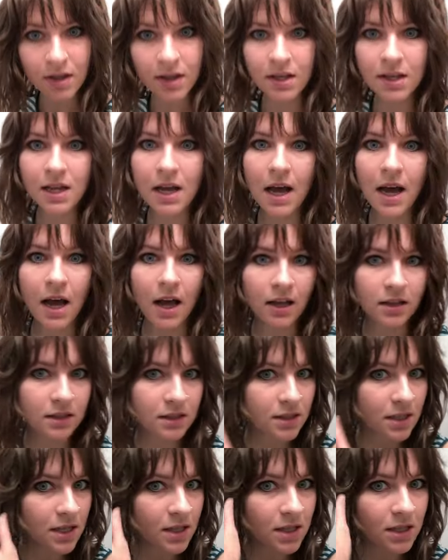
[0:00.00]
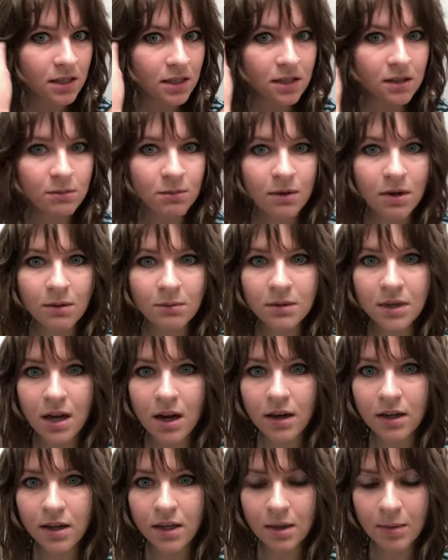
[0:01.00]
Yeah, see, this is what I'm
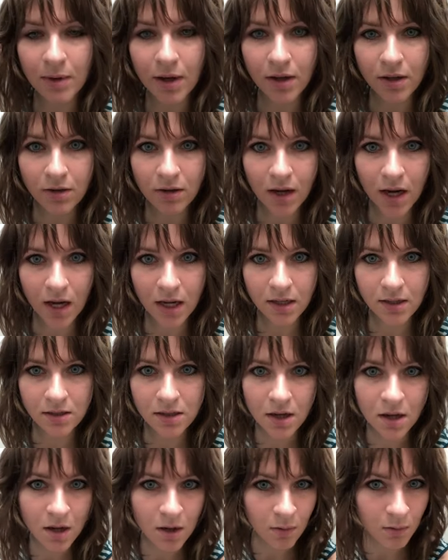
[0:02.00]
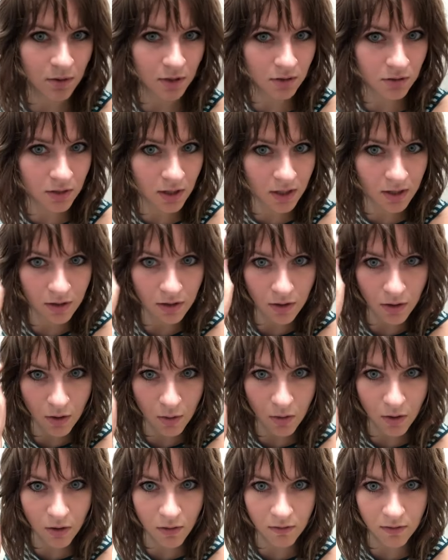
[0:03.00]
talking about, you guys. When you try to
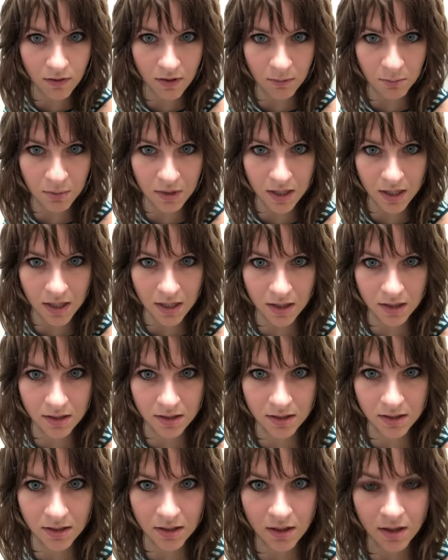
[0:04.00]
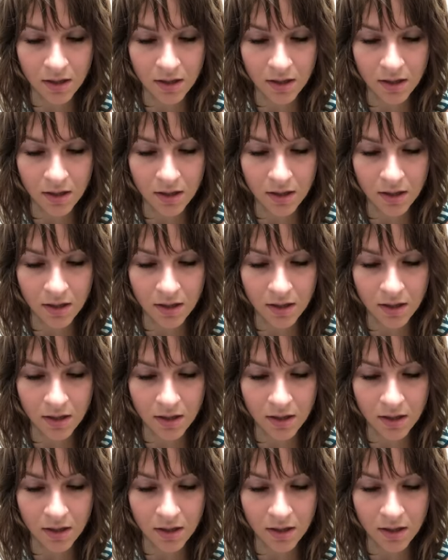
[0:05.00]
go over a piece